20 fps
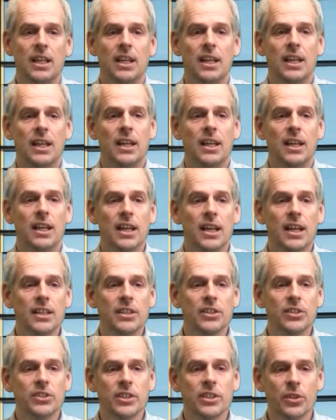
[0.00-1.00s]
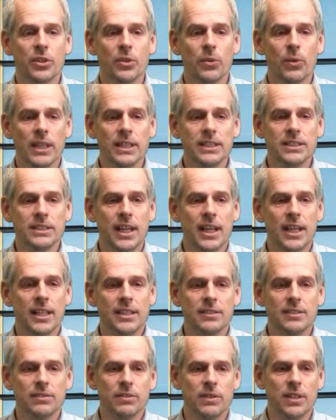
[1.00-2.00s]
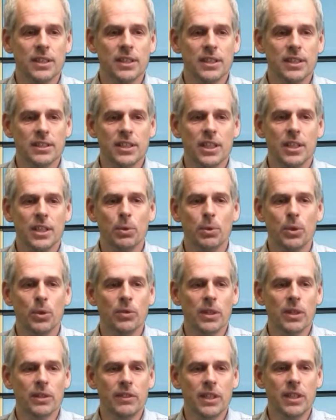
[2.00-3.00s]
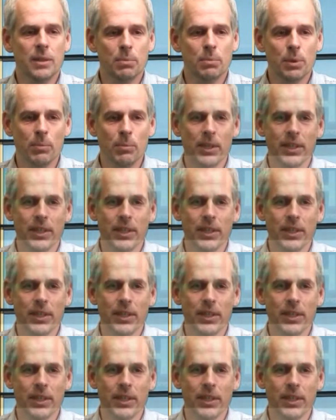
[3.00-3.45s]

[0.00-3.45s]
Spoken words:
You see on the right side an example where we implemented